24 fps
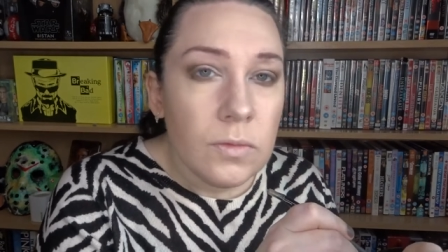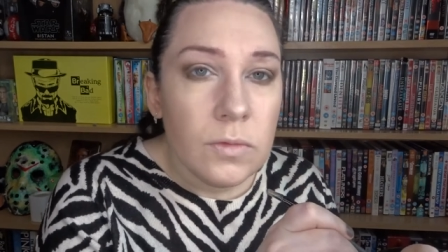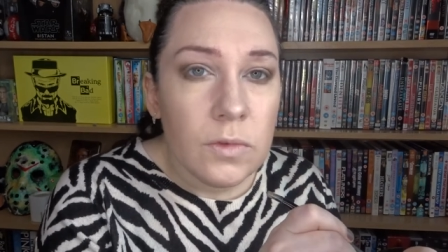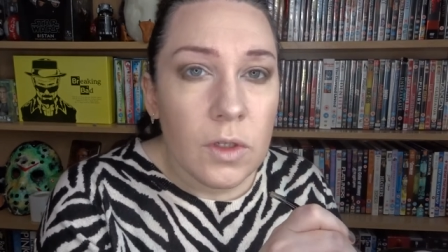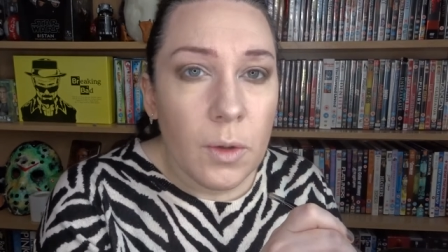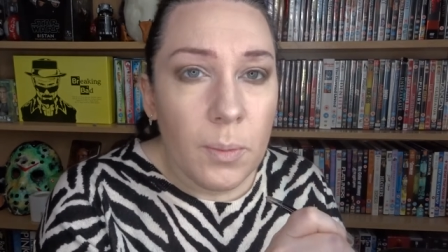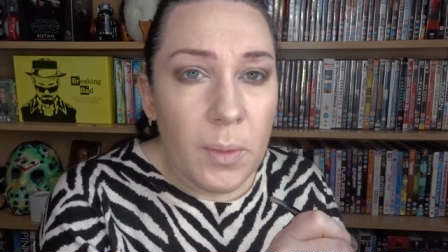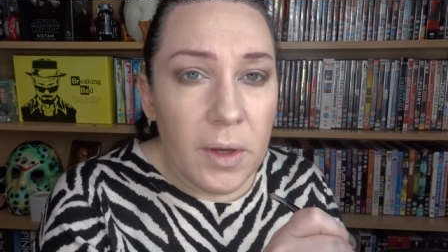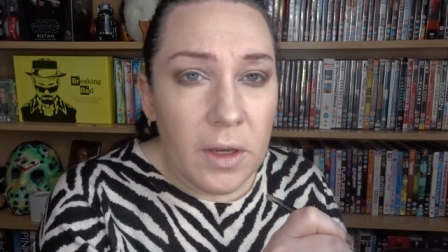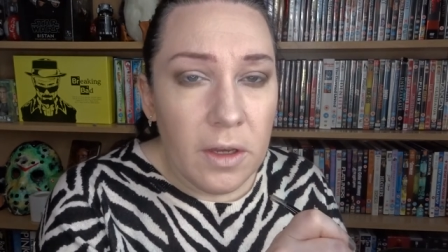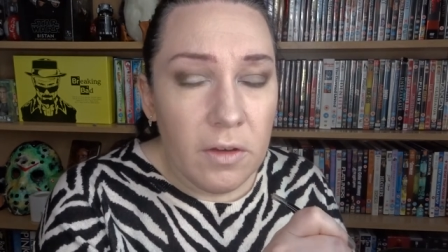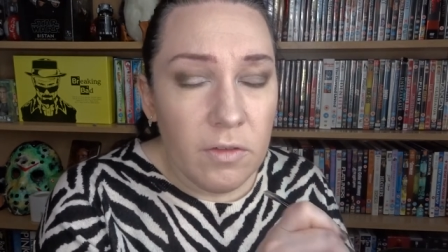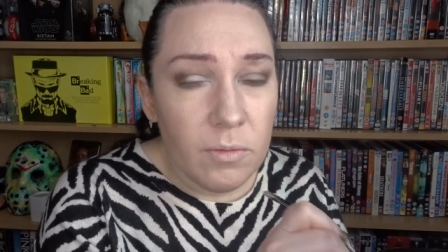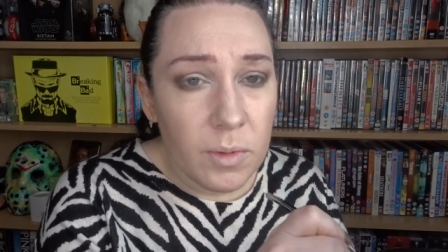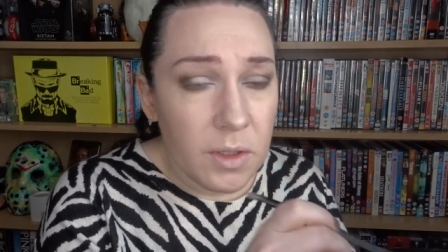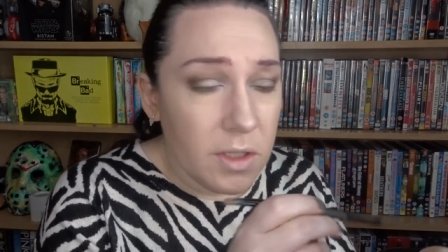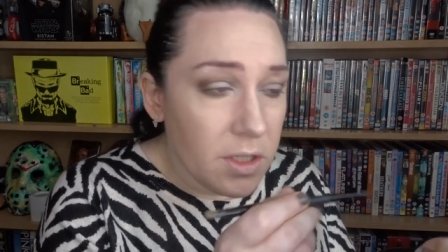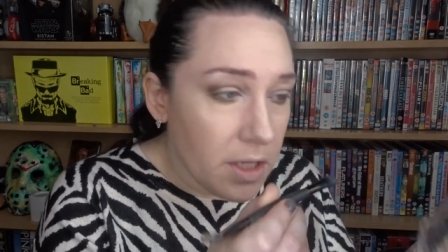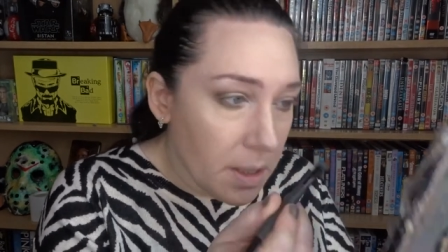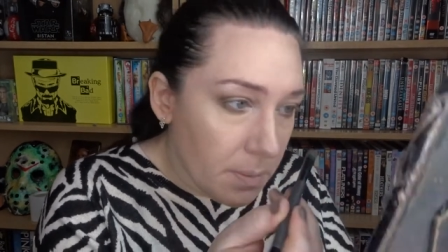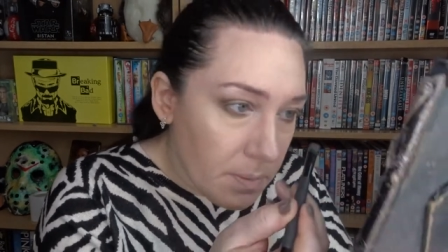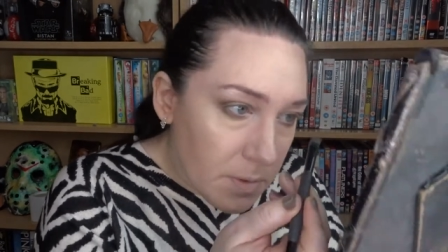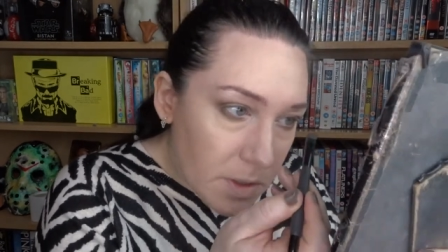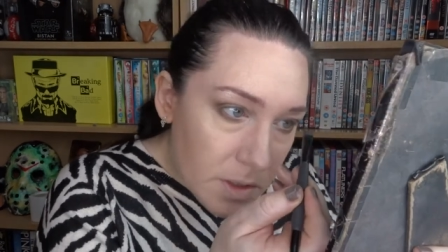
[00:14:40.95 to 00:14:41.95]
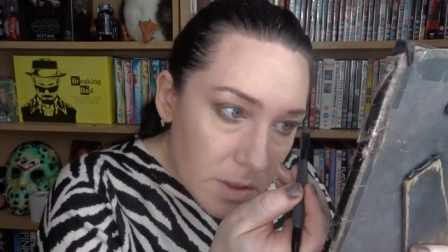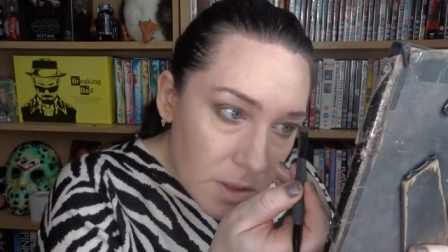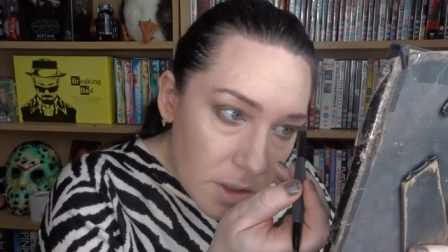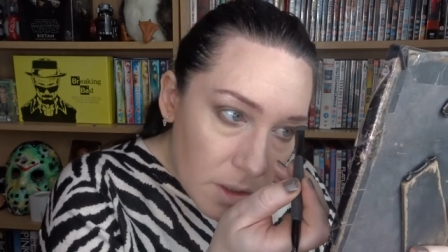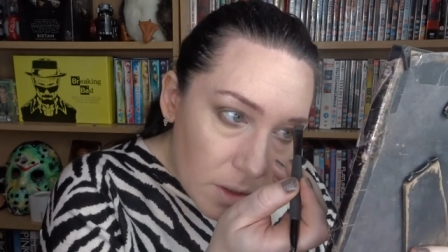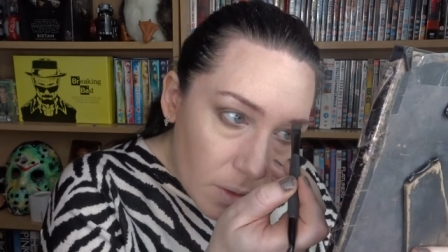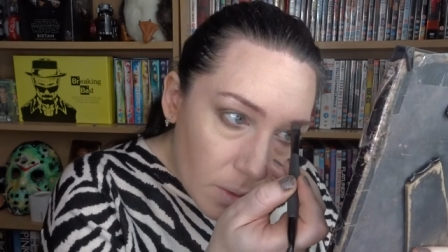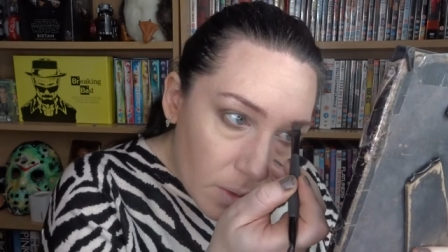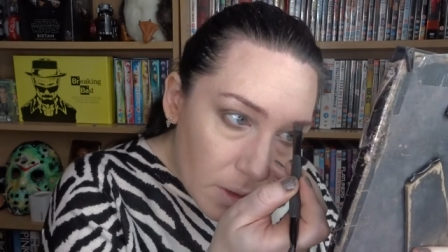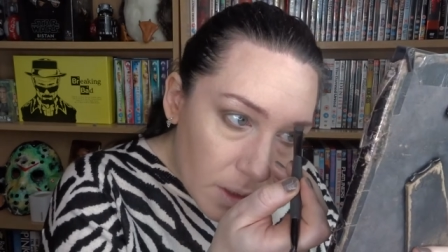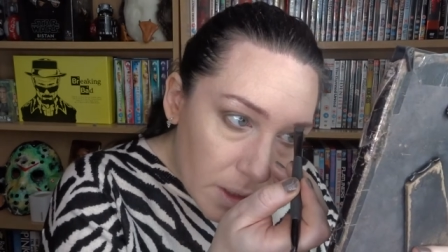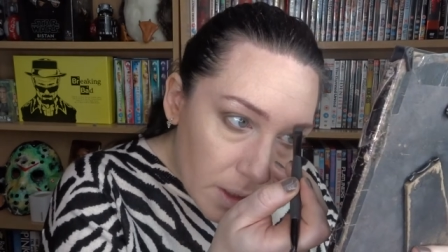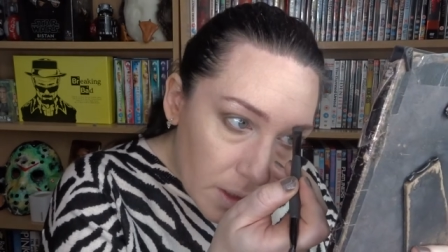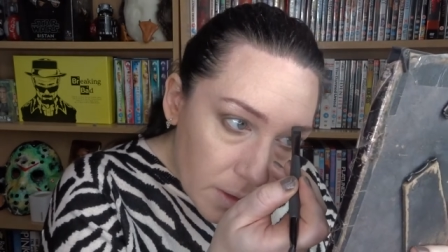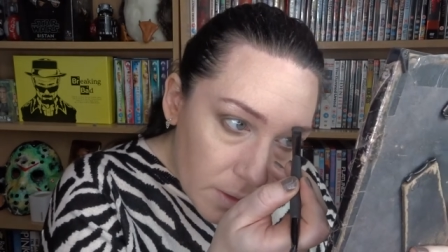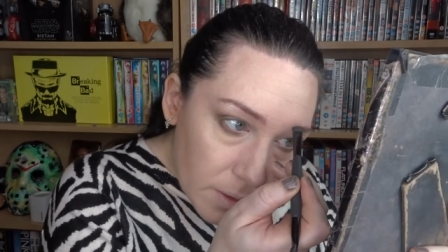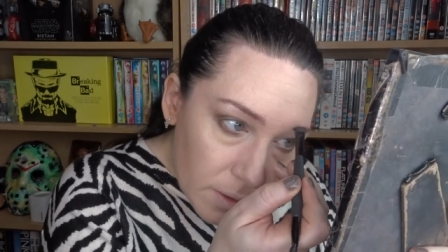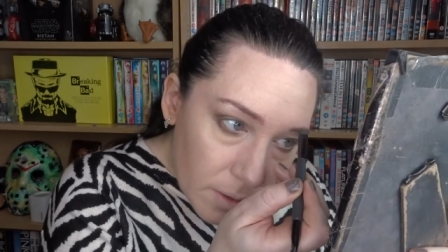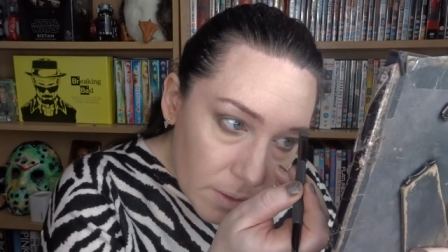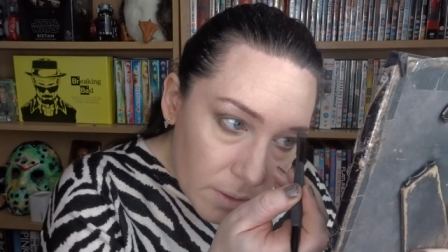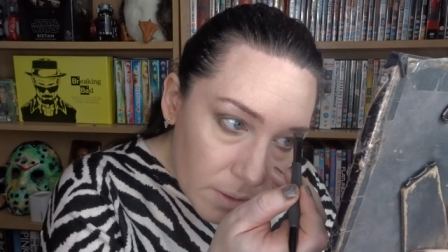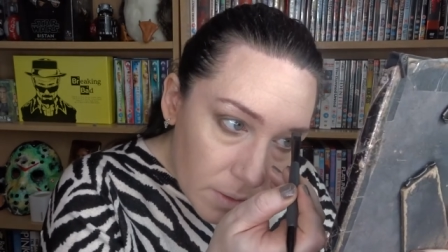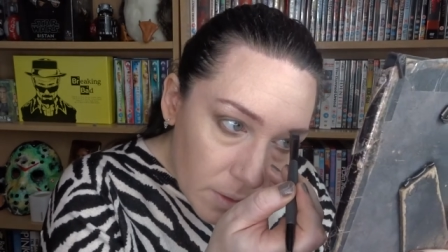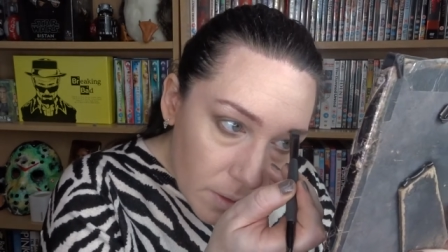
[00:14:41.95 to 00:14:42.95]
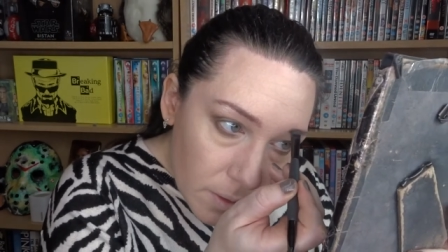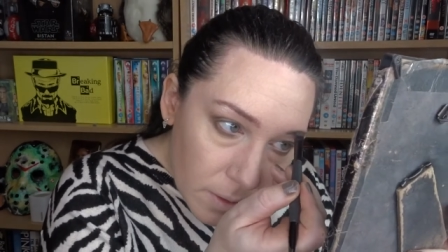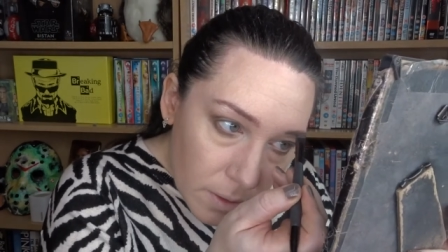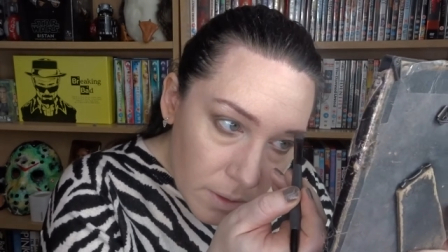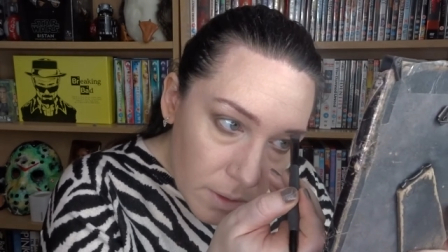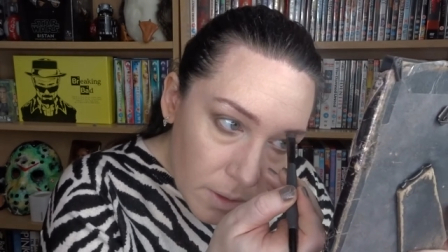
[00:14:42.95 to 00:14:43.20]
I might even be tempted to go and get it done.